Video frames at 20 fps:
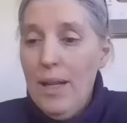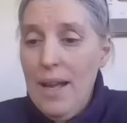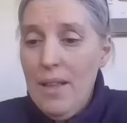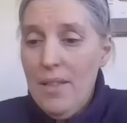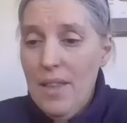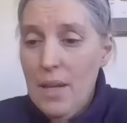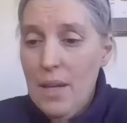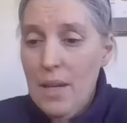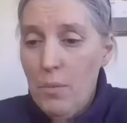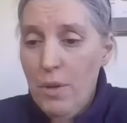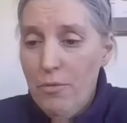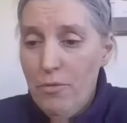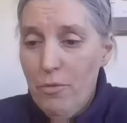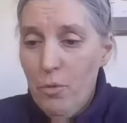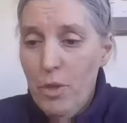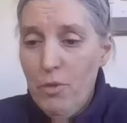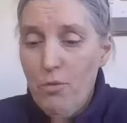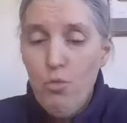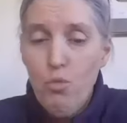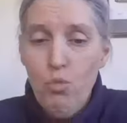I think
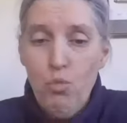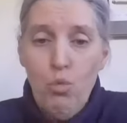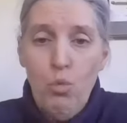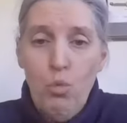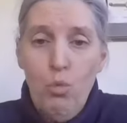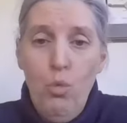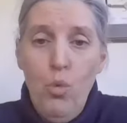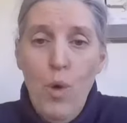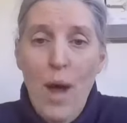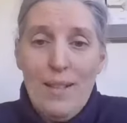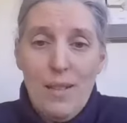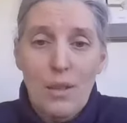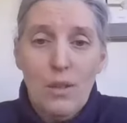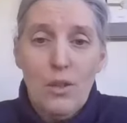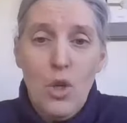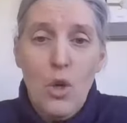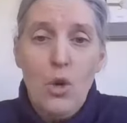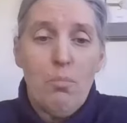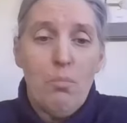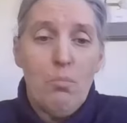we've rattled
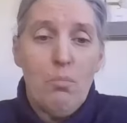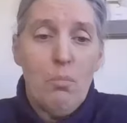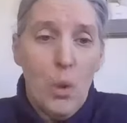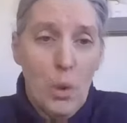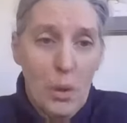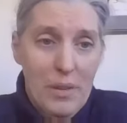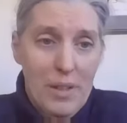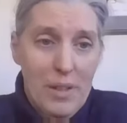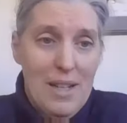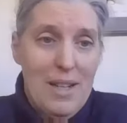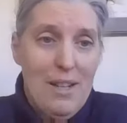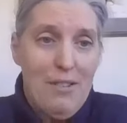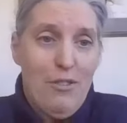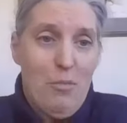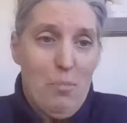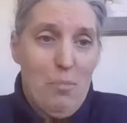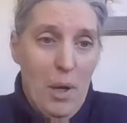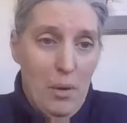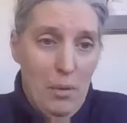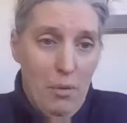on more than enough
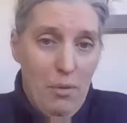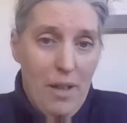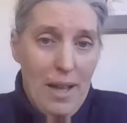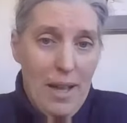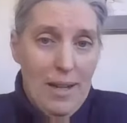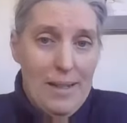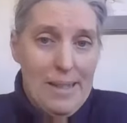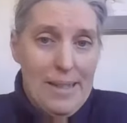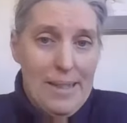about that.